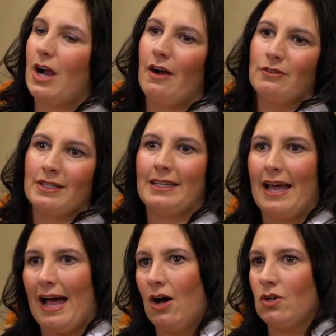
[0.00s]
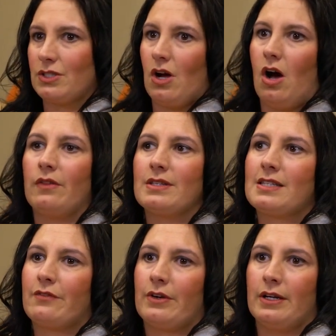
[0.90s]
traveling out to all these
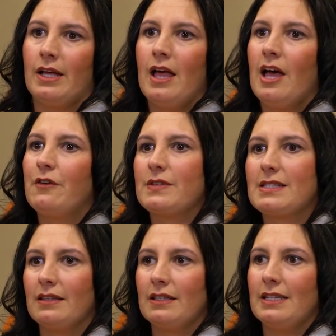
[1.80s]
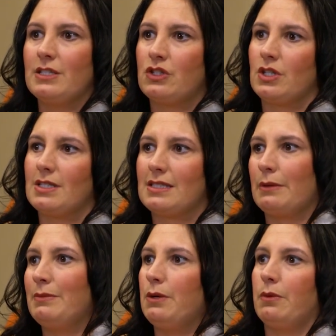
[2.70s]
different facilities just to
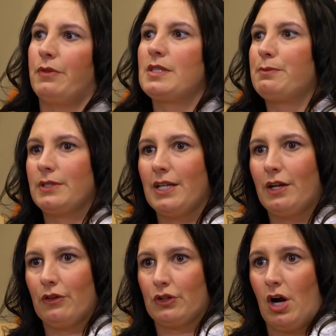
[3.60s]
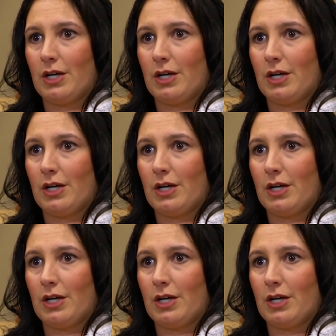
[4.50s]
meet with this particular